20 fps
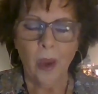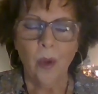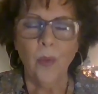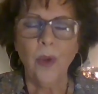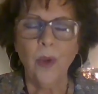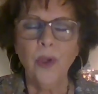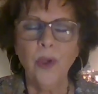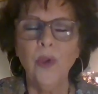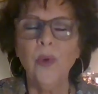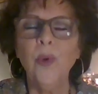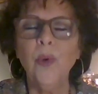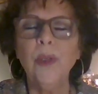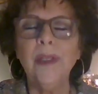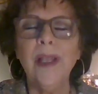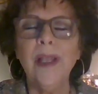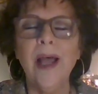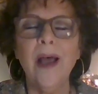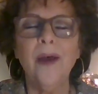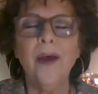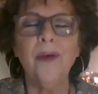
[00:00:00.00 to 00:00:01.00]
When you
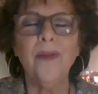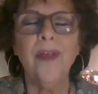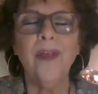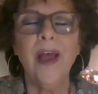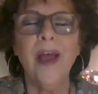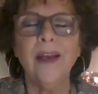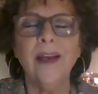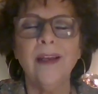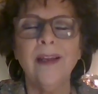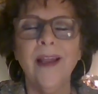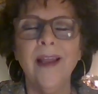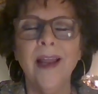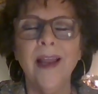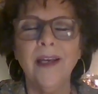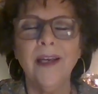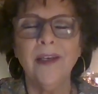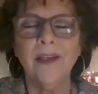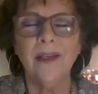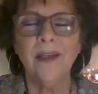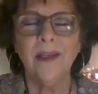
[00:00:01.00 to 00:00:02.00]
allow that
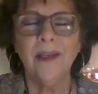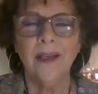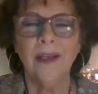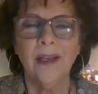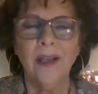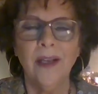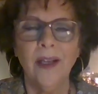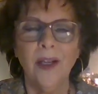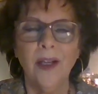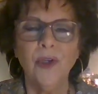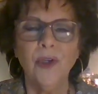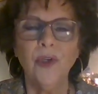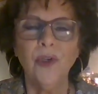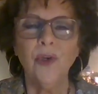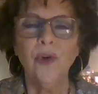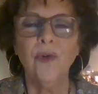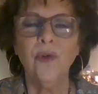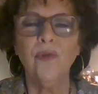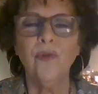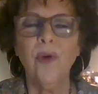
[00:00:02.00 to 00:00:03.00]
light to
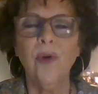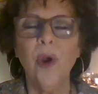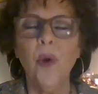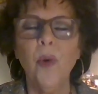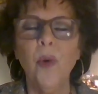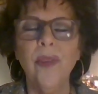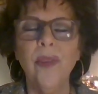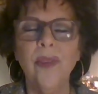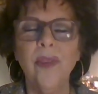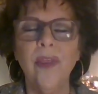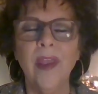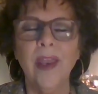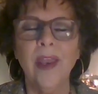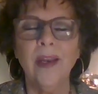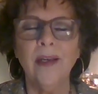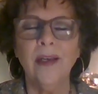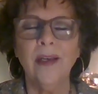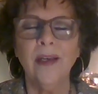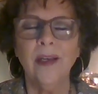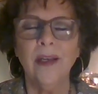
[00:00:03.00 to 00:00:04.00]
grow
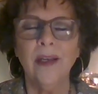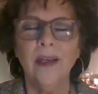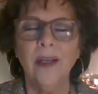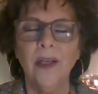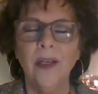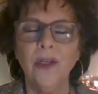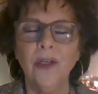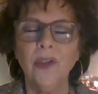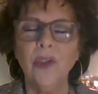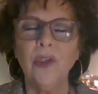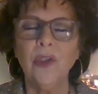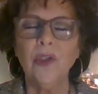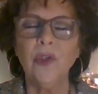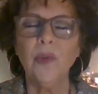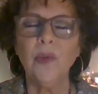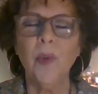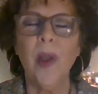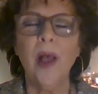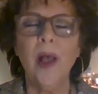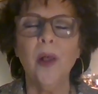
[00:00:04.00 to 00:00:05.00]
within, to
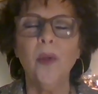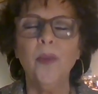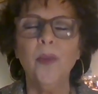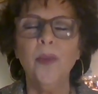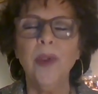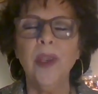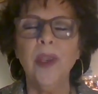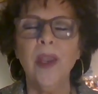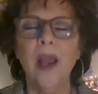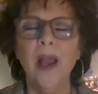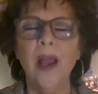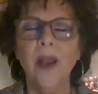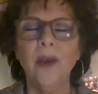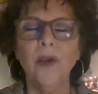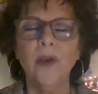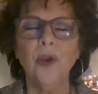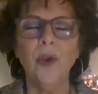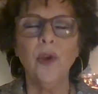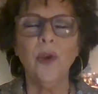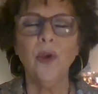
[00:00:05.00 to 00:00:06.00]
swell
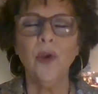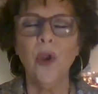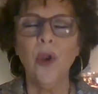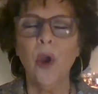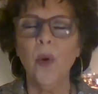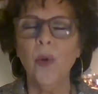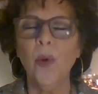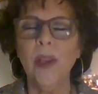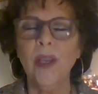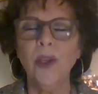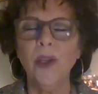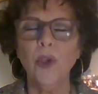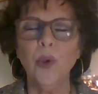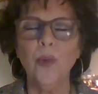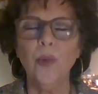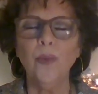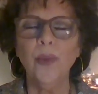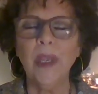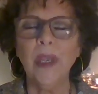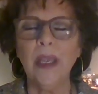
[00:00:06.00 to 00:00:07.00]
beyond your knowing,
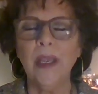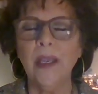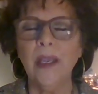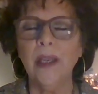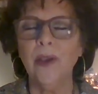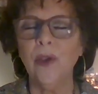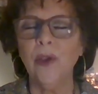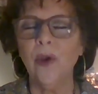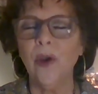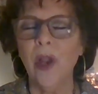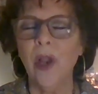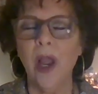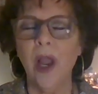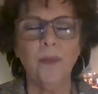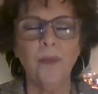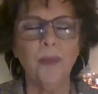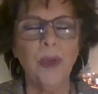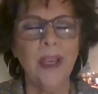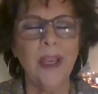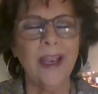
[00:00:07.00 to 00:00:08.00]
your being, your
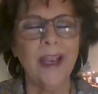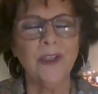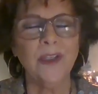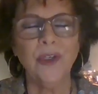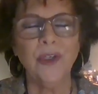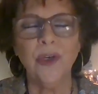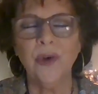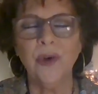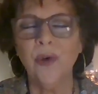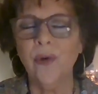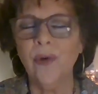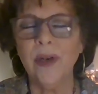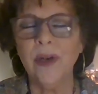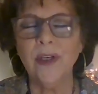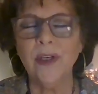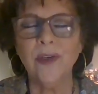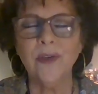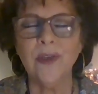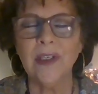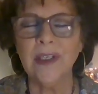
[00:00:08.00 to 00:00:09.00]
comprehension or
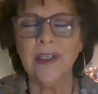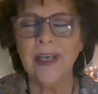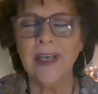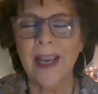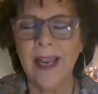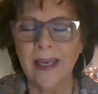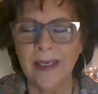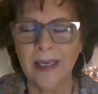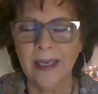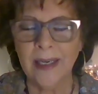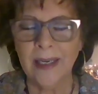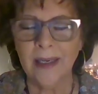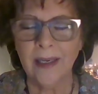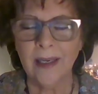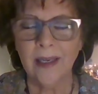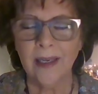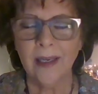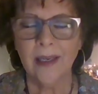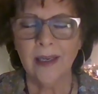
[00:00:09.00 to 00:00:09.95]
understanding,